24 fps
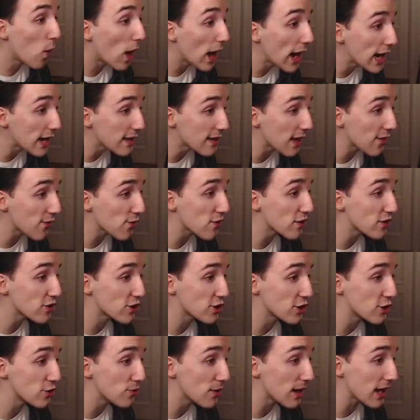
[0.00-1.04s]
Why is everyone
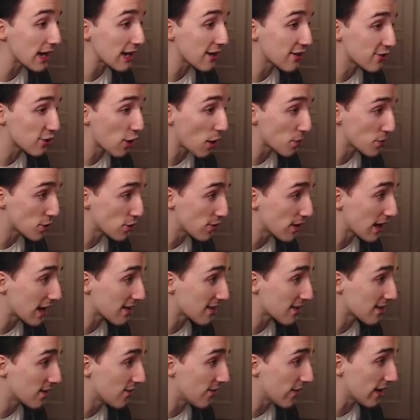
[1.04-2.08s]
shooting? Stop shooting at
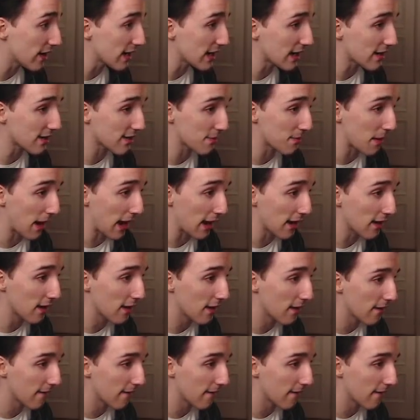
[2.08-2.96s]
civilians, man.